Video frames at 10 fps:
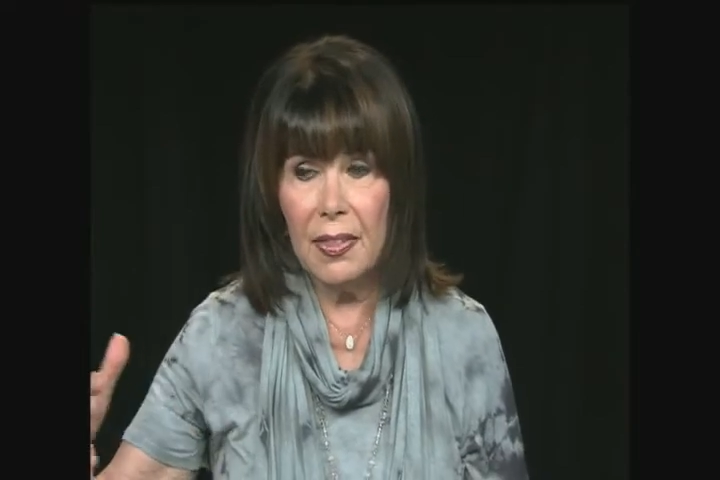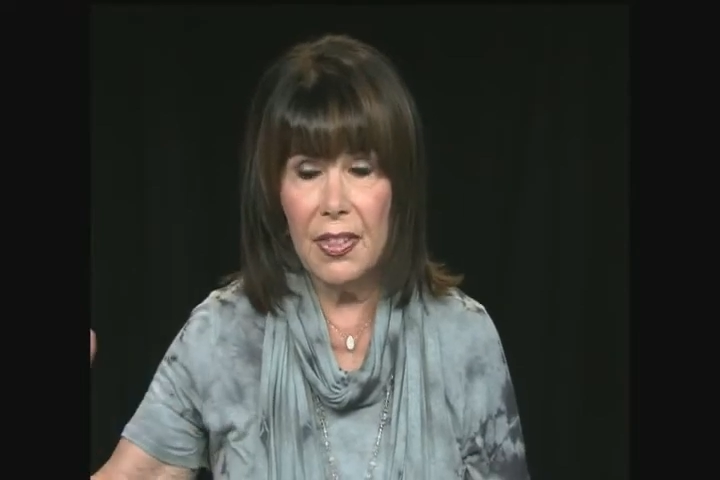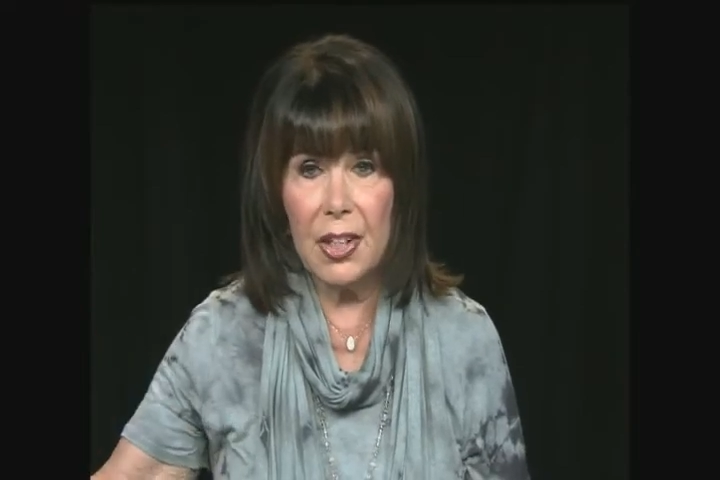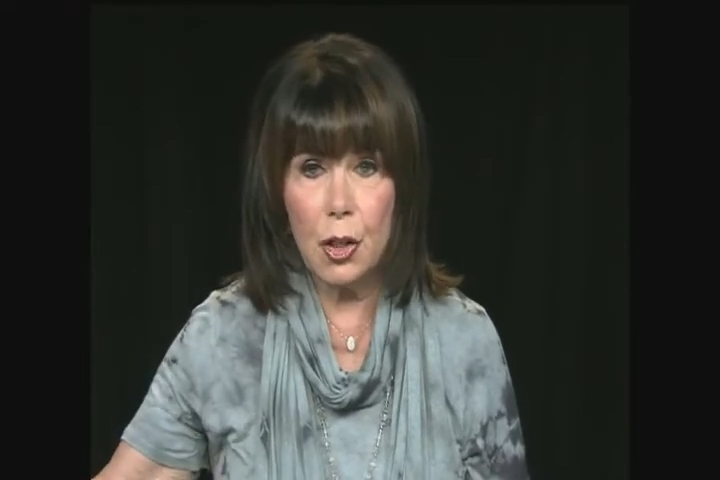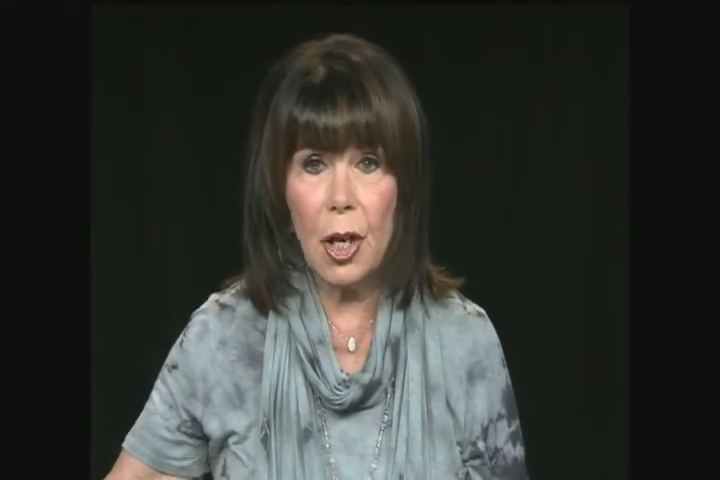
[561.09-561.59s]

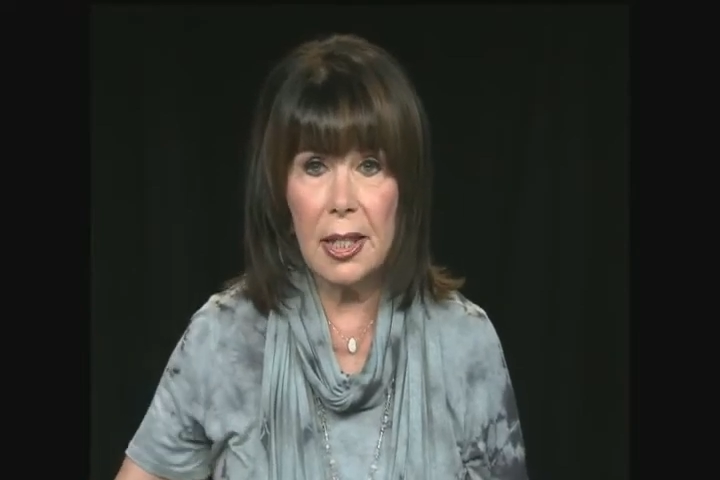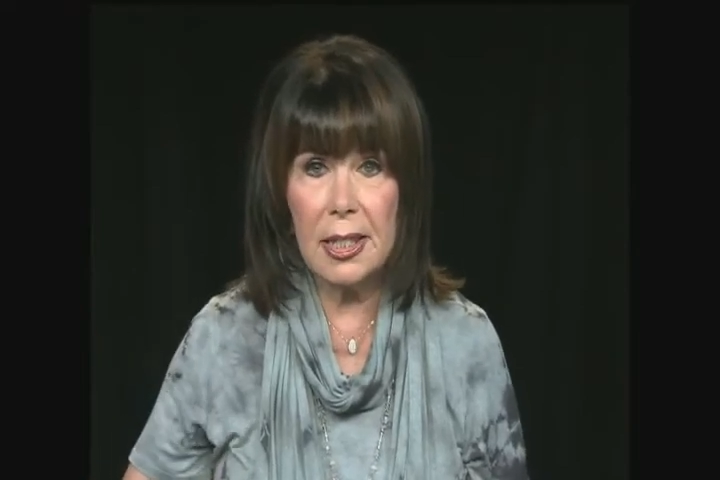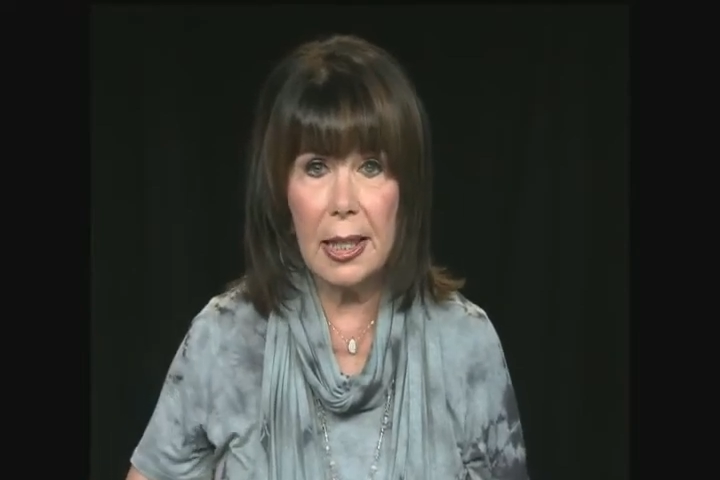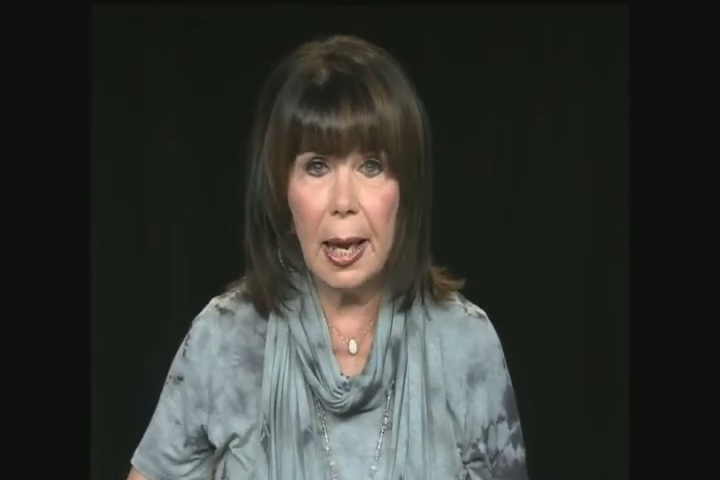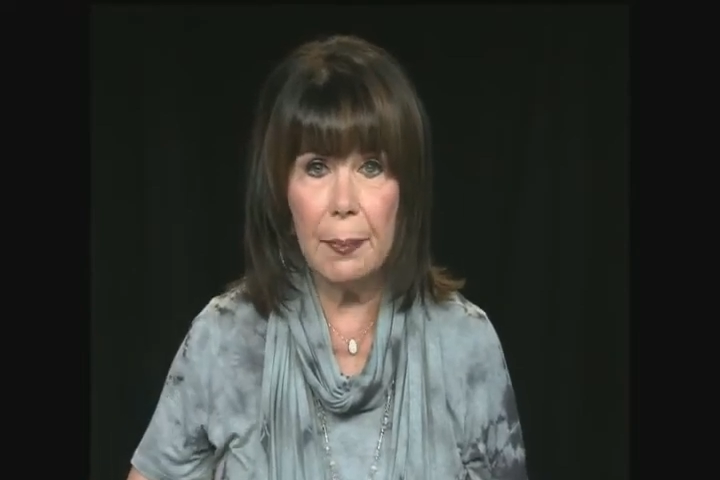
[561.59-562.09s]
the
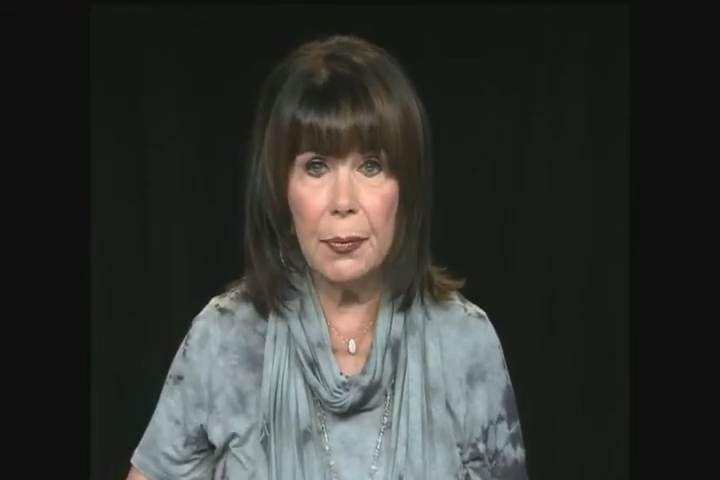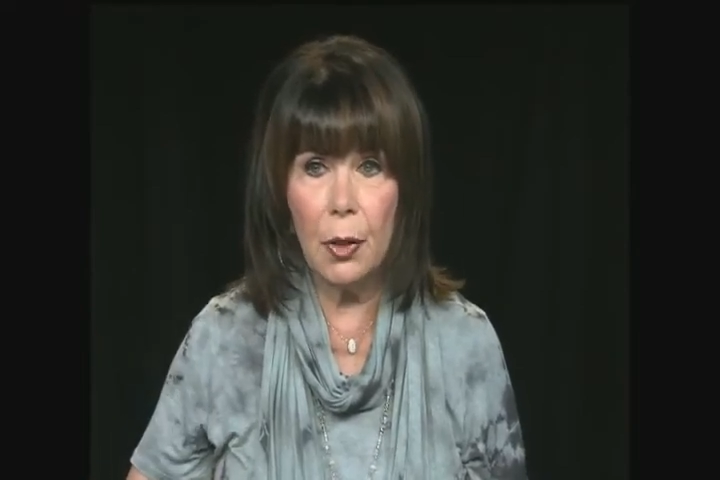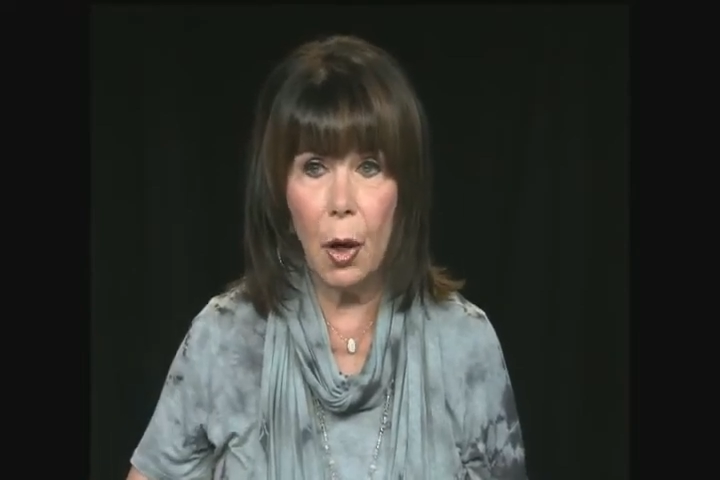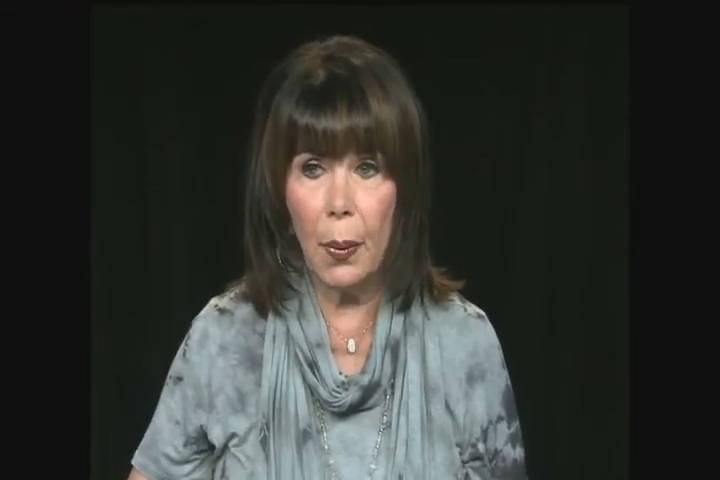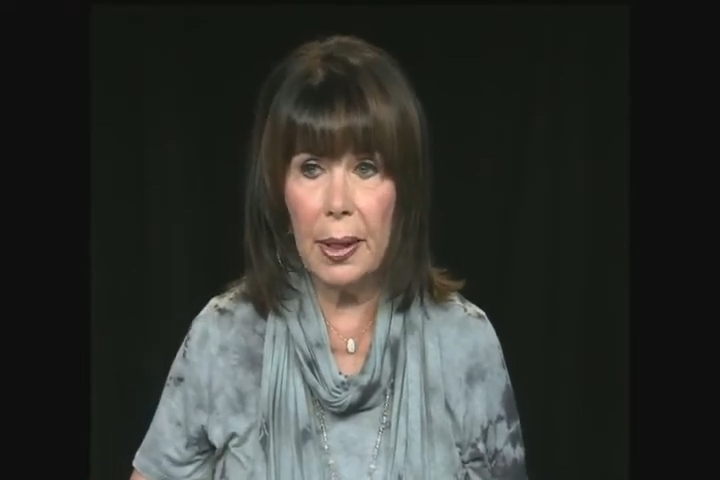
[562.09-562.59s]
shots kept
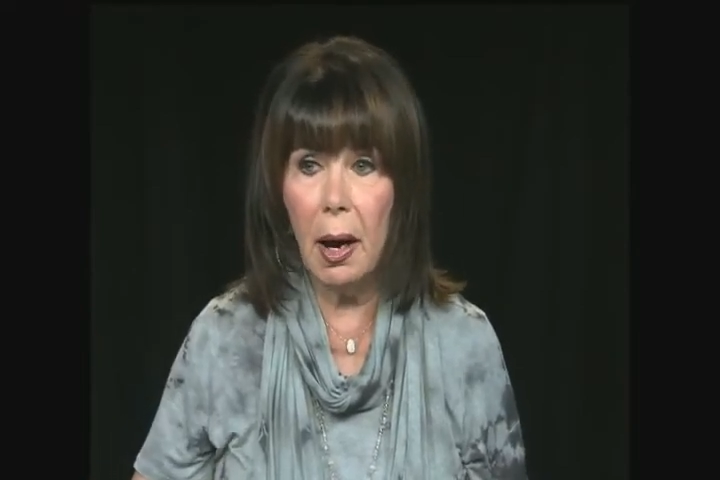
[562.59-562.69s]
going